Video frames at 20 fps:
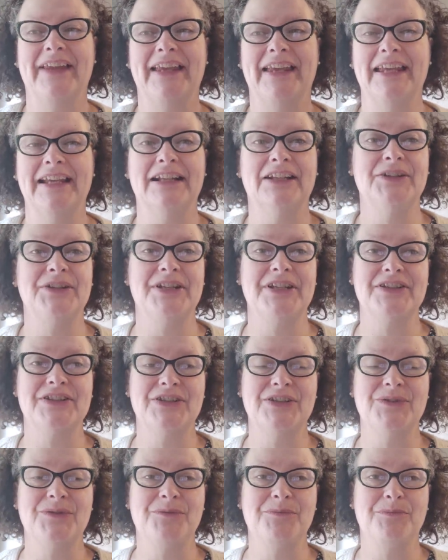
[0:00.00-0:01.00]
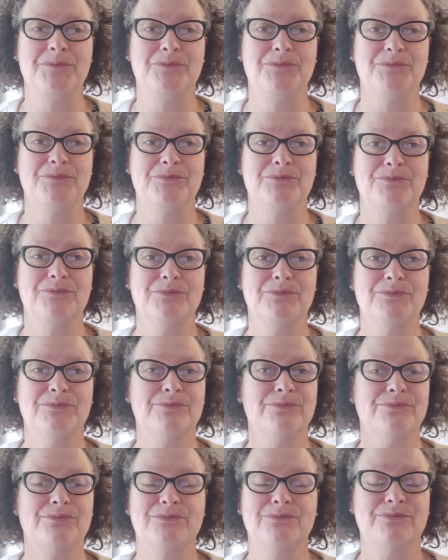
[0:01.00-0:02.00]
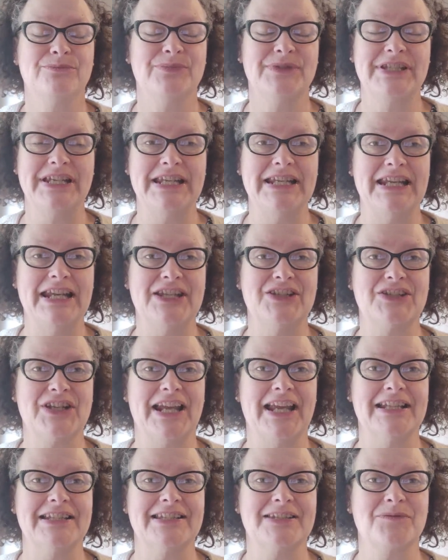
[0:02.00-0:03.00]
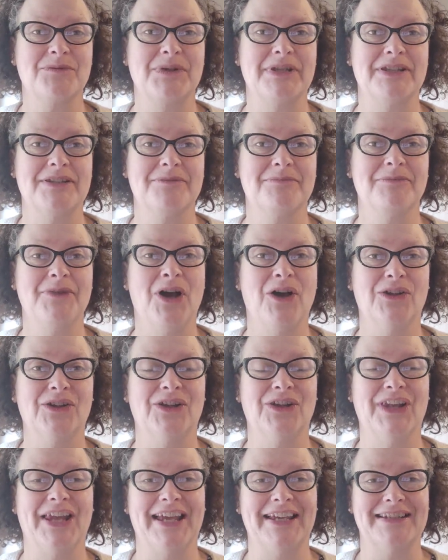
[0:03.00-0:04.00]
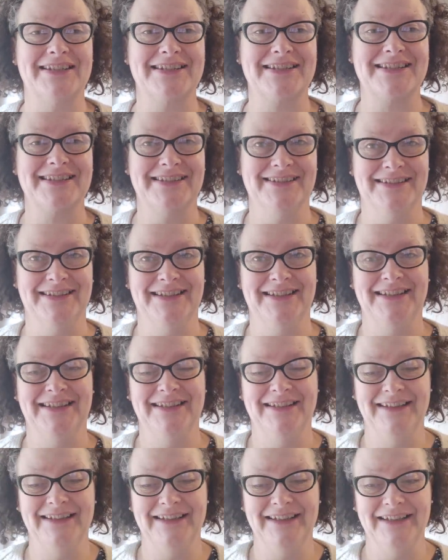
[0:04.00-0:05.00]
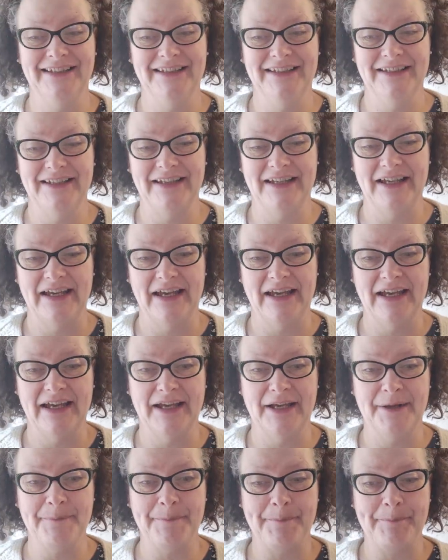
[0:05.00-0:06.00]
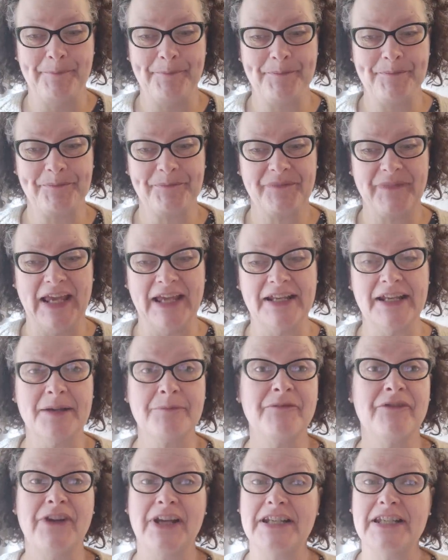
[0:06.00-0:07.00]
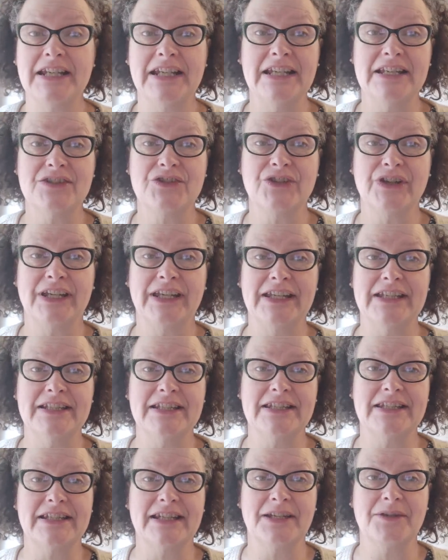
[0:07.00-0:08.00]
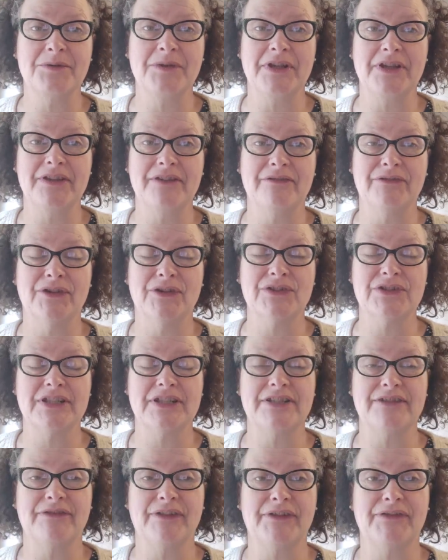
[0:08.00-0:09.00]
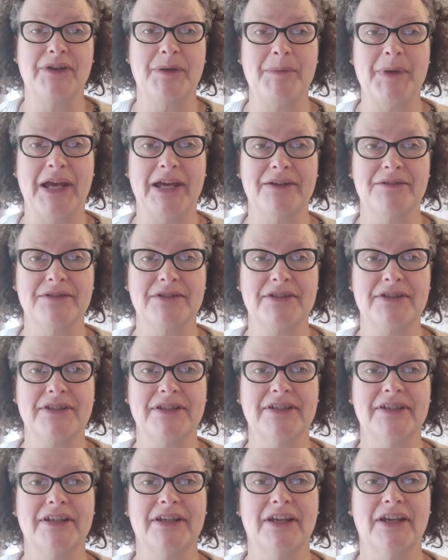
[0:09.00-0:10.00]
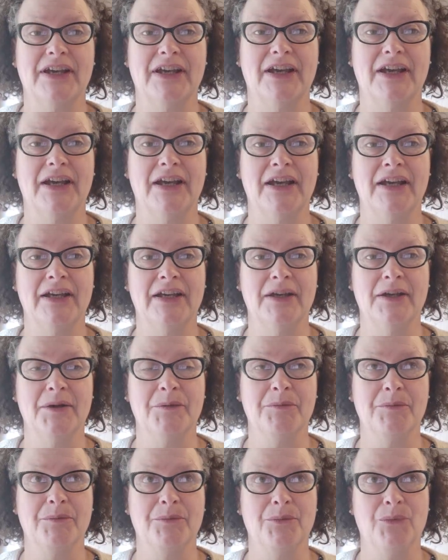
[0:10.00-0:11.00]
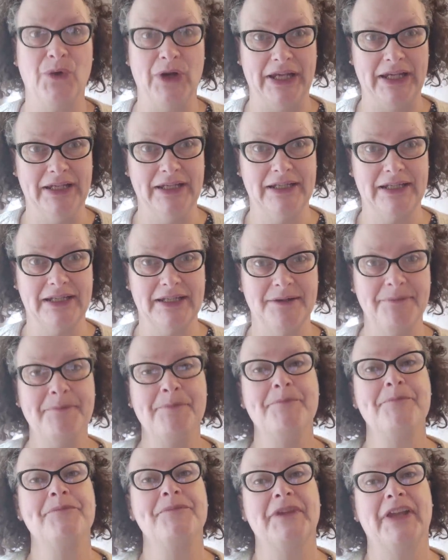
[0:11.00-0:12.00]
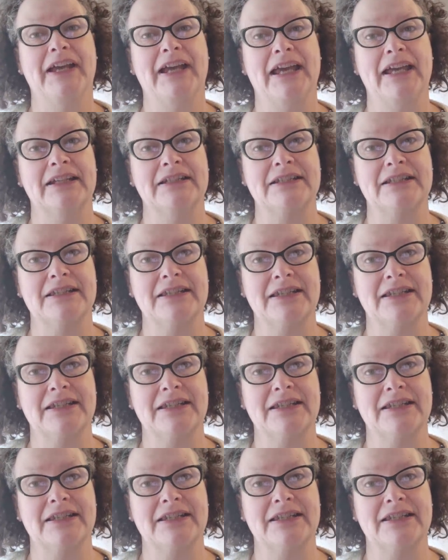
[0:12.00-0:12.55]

including two teenage lads with hollow legs. And I'm finding it tricky to stick within the £40 to £50 a week. And